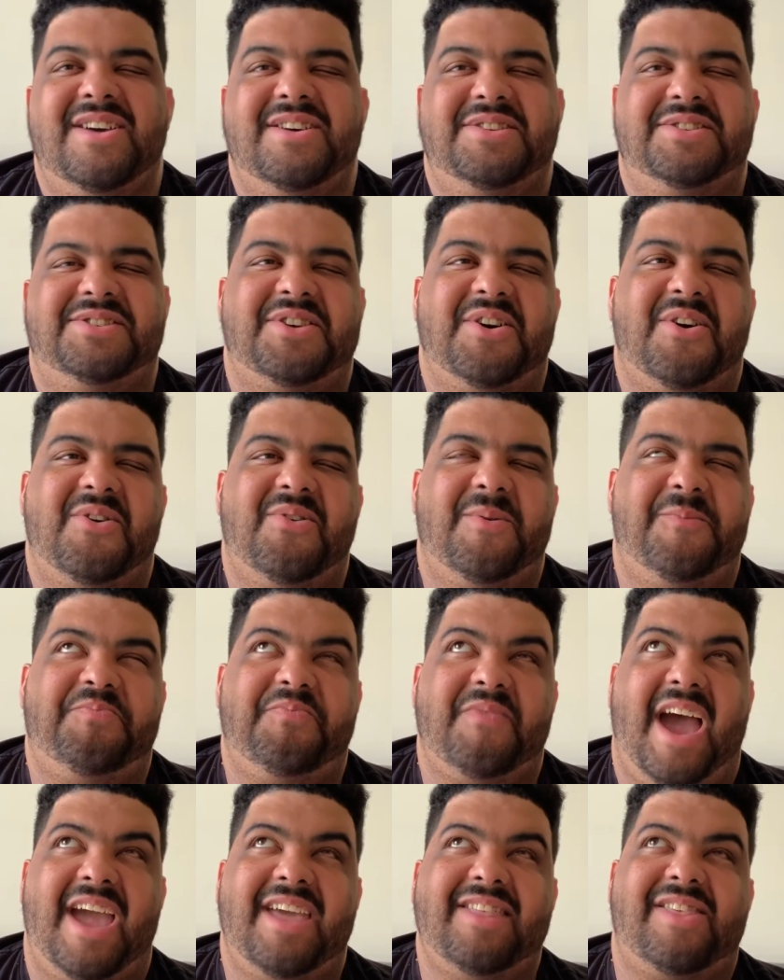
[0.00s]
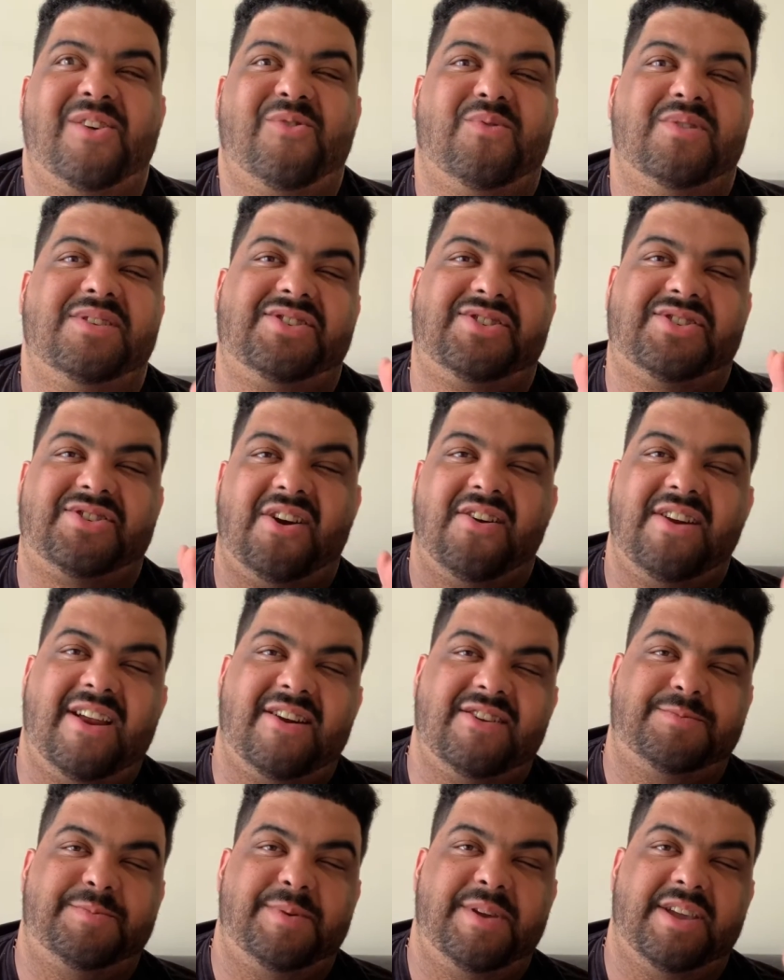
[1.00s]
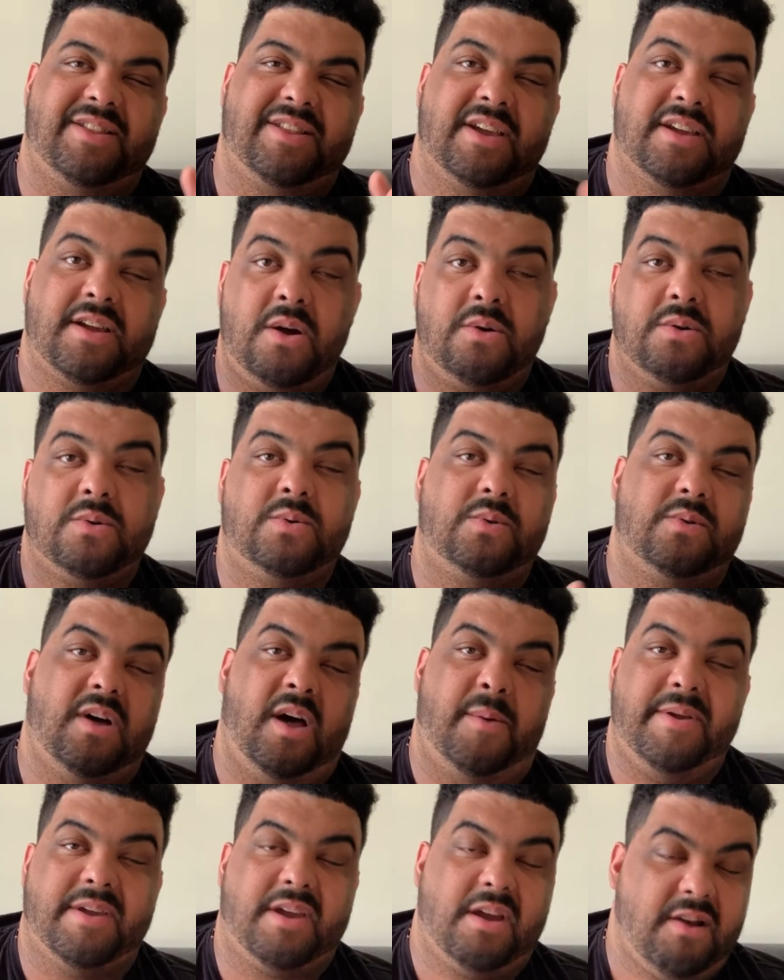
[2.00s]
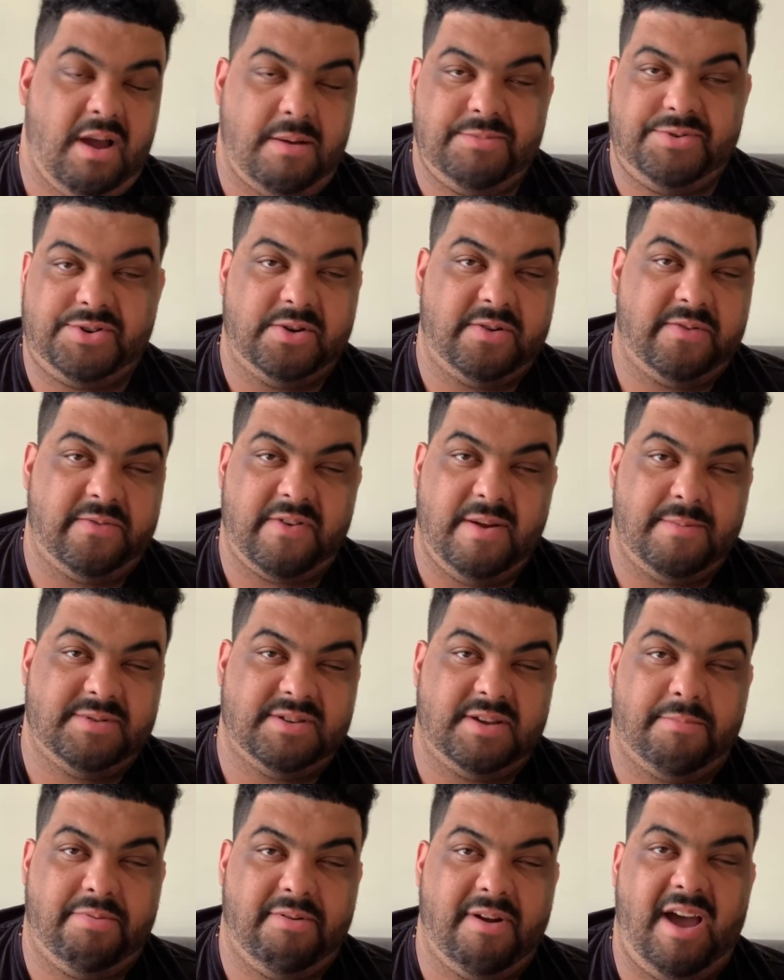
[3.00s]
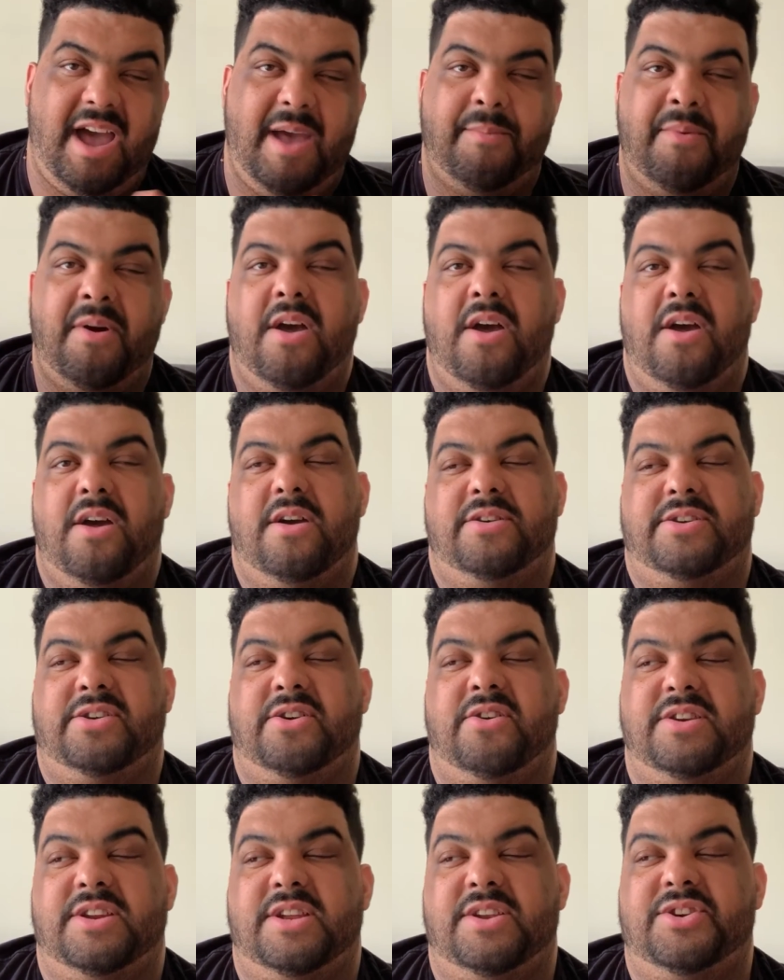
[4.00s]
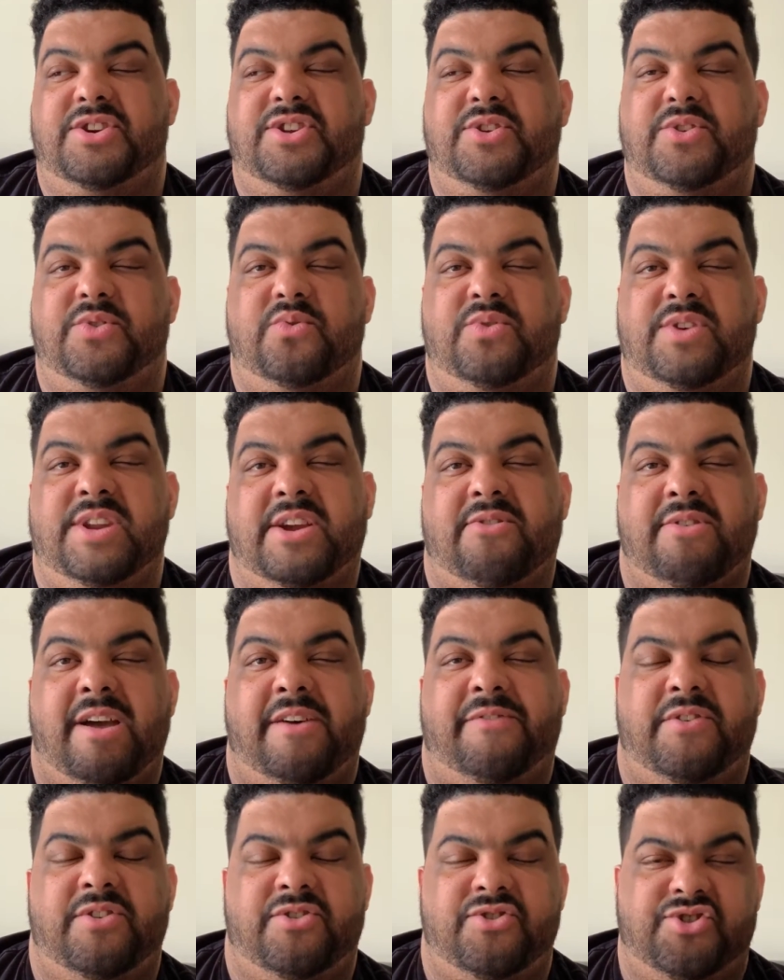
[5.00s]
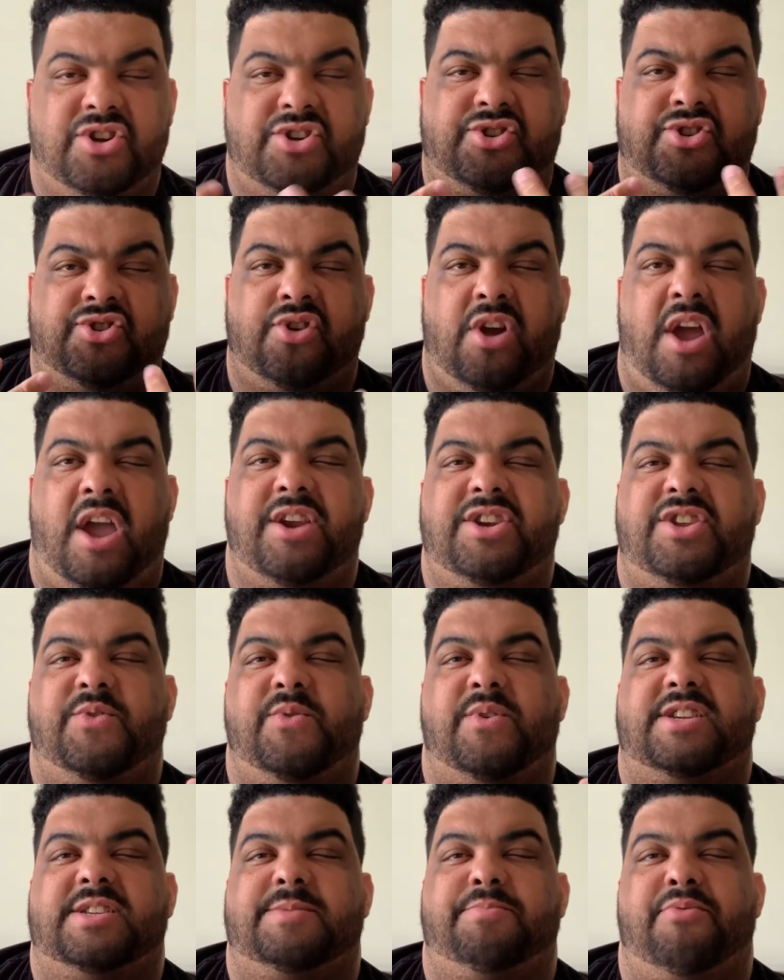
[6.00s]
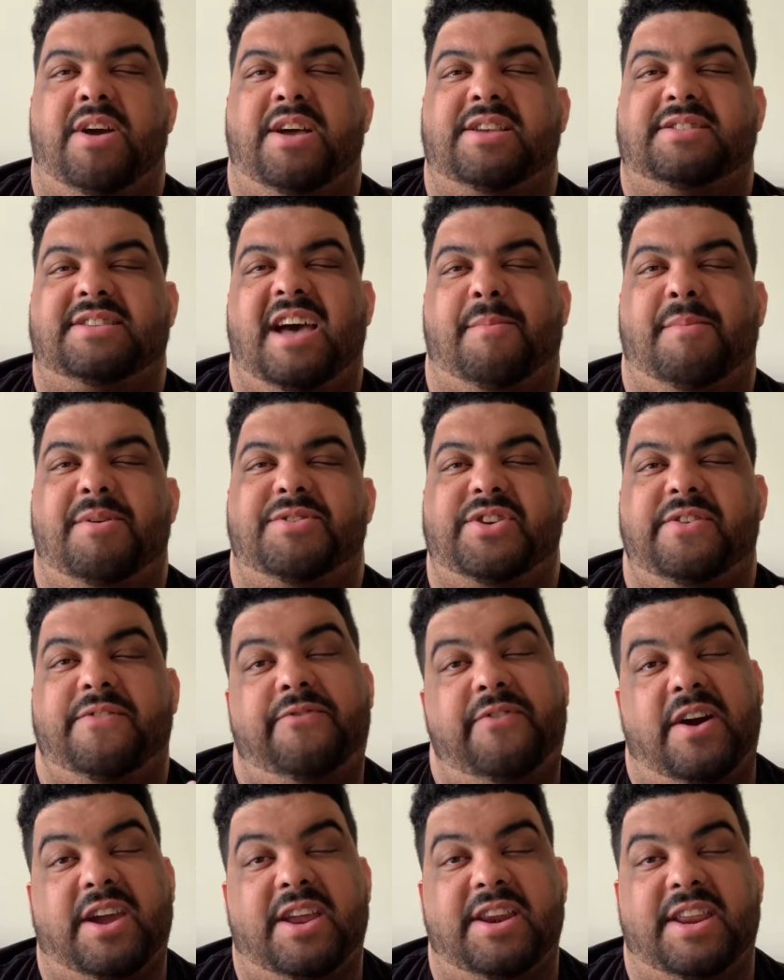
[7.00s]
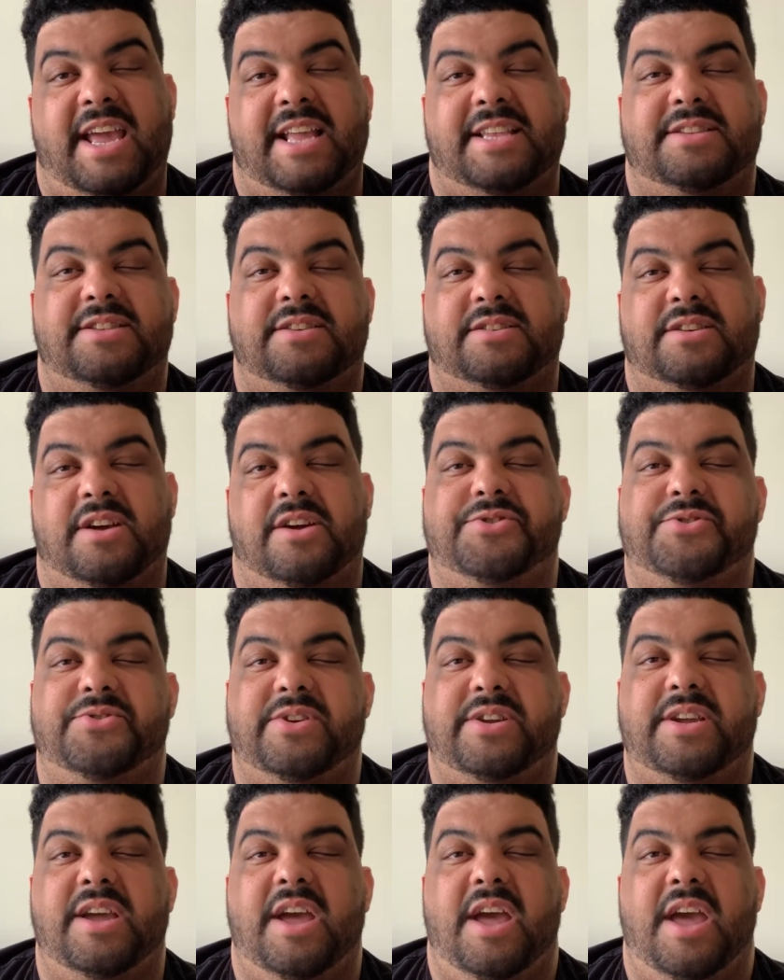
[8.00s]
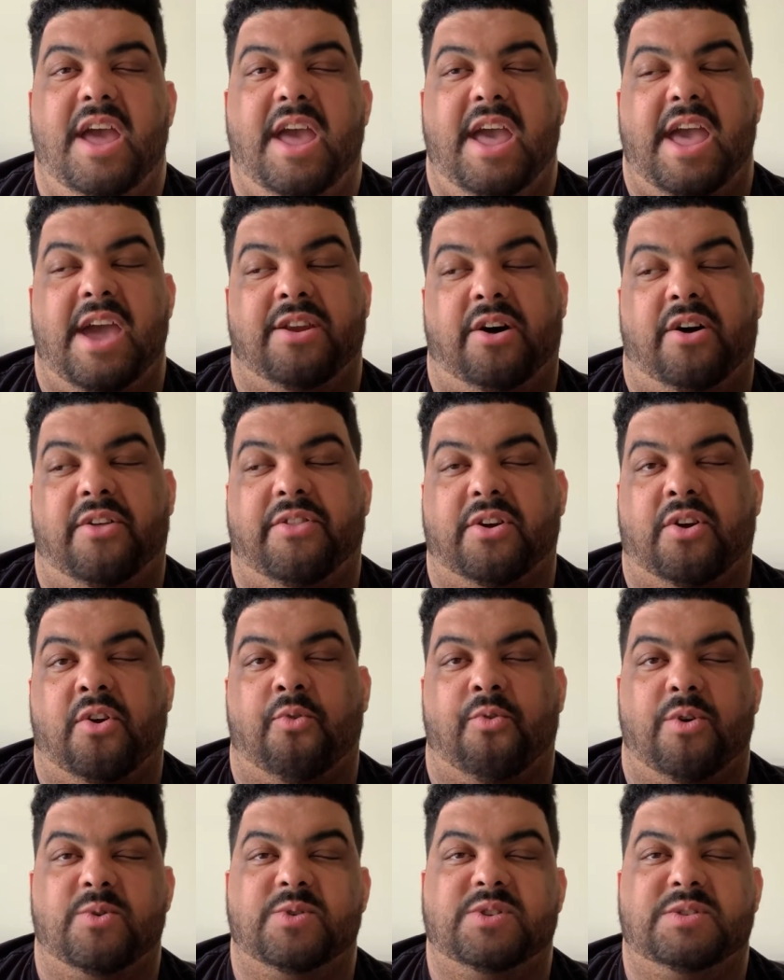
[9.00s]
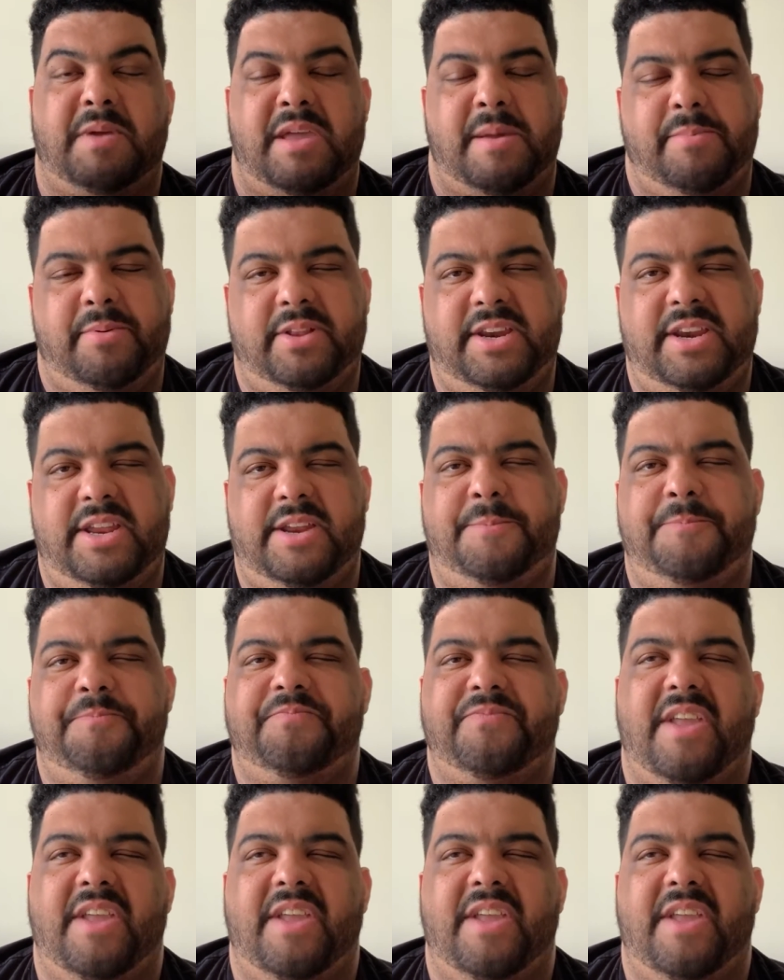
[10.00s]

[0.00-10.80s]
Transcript: So I think what started out as being like, oh cool, I'll make a crime show for Amazon Prime, turned into Nick Refn just trying to express how much he fucking hates this country and all the gross people in it.